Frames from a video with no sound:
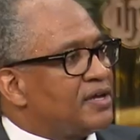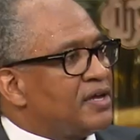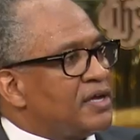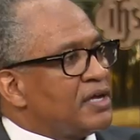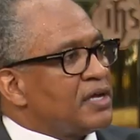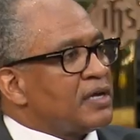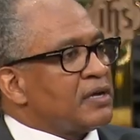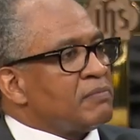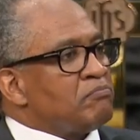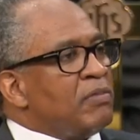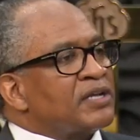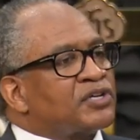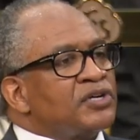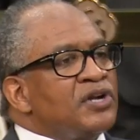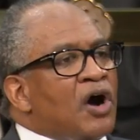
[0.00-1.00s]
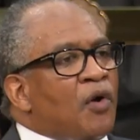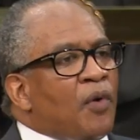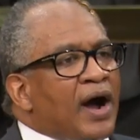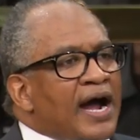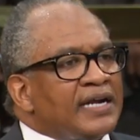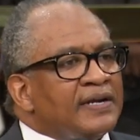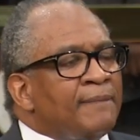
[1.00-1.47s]
Right. But you know
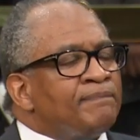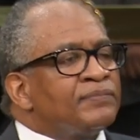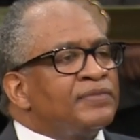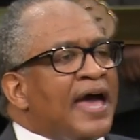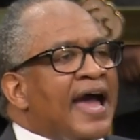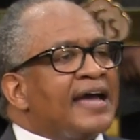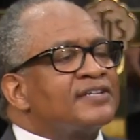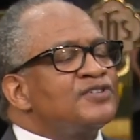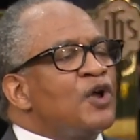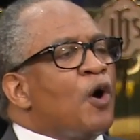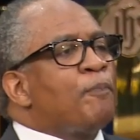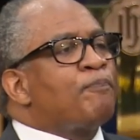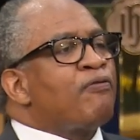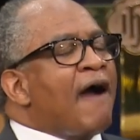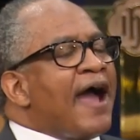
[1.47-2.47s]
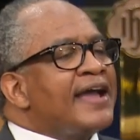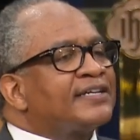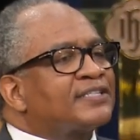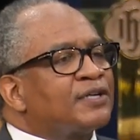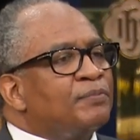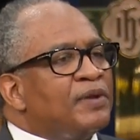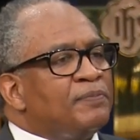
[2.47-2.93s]
what? There's no price
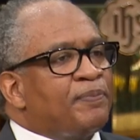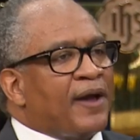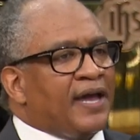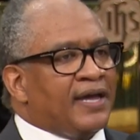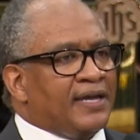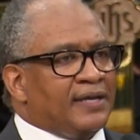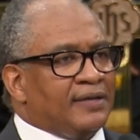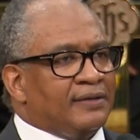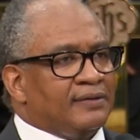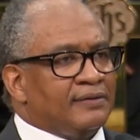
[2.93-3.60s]
to be paid